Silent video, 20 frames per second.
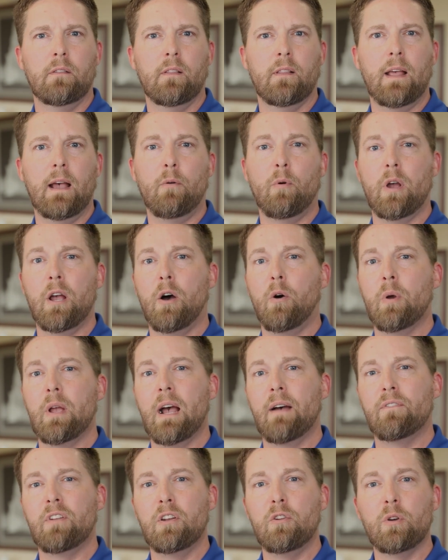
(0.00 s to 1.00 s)
And that way all we
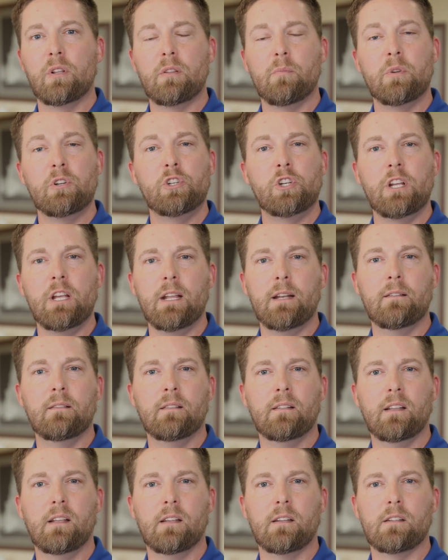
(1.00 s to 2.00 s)
have to do at the machine
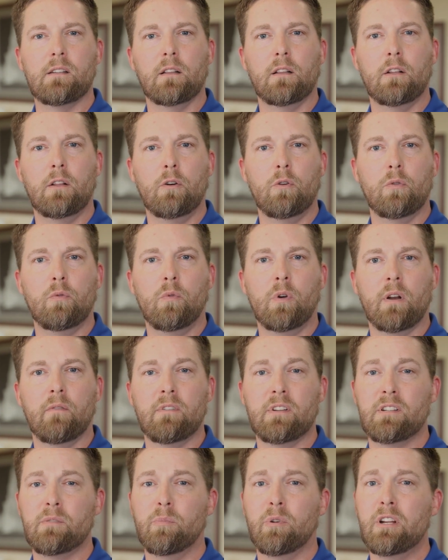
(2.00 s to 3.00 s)
is load one of
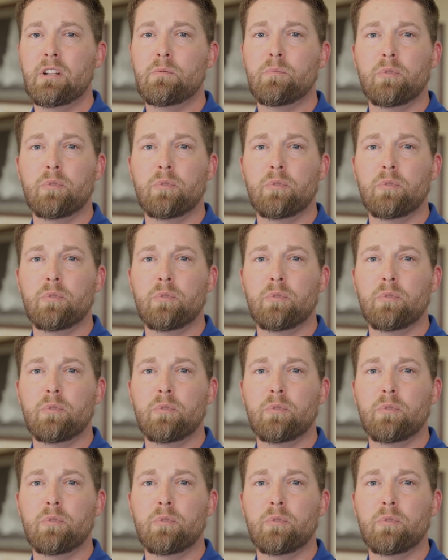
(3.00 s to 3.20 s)
the spree